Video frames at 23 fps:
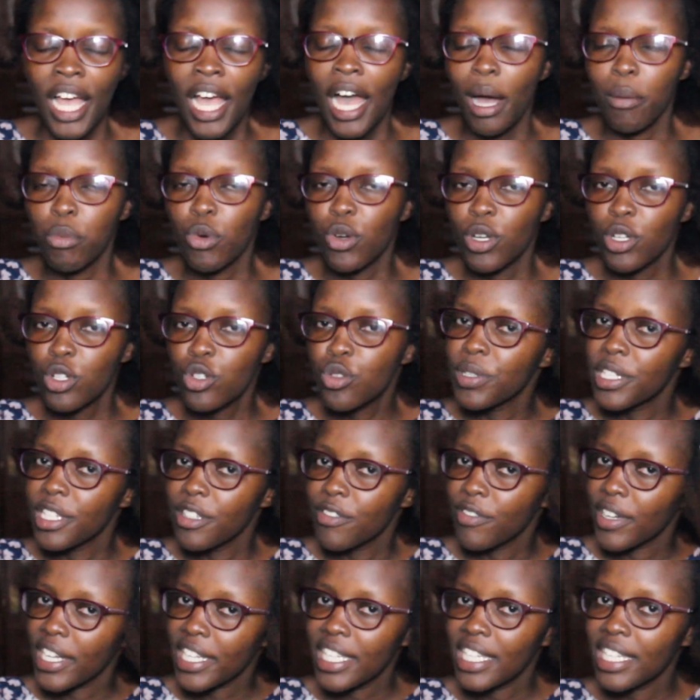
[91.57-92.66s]
I'm going to be
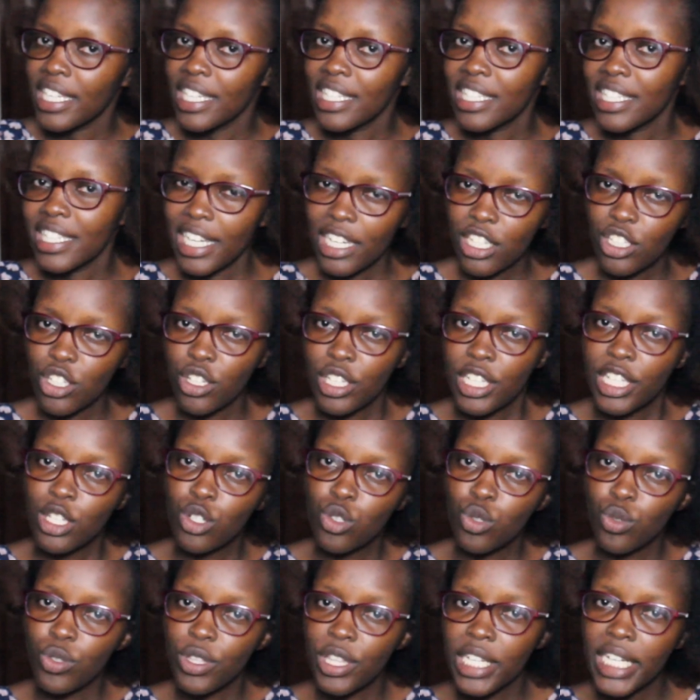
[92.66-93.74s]
dividing each section
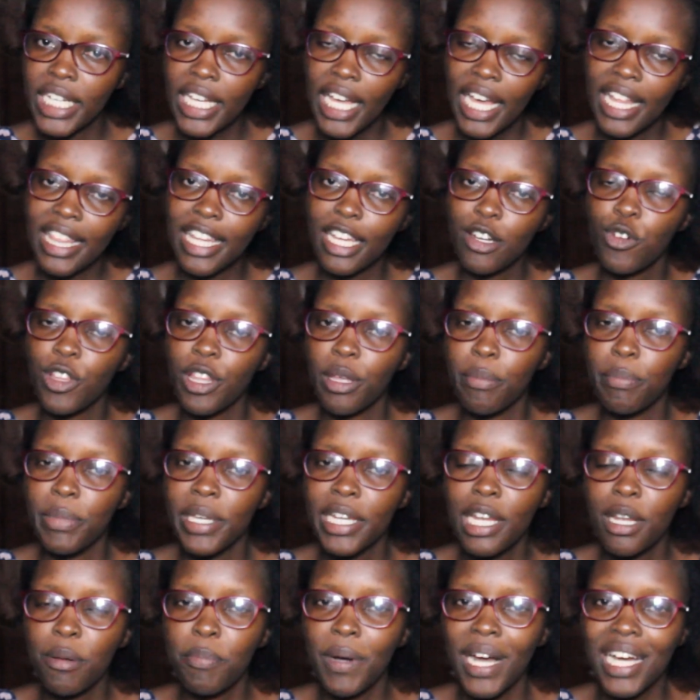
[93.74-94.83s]
into 3, and then for the
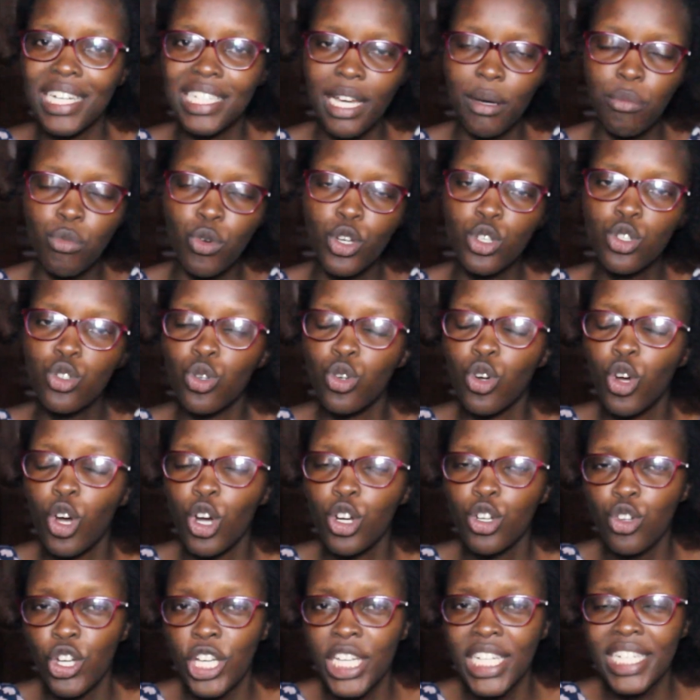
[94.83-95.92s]
middle part I'm going to
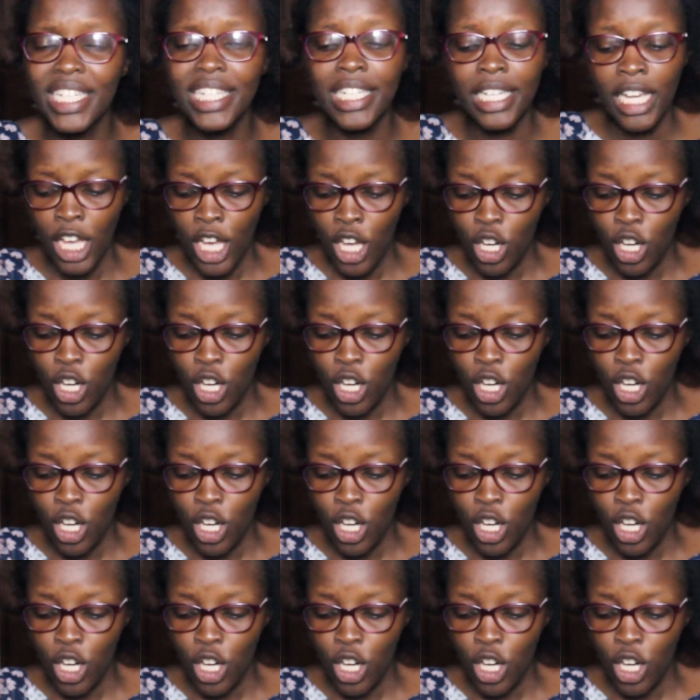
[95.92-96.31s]
cornrow it,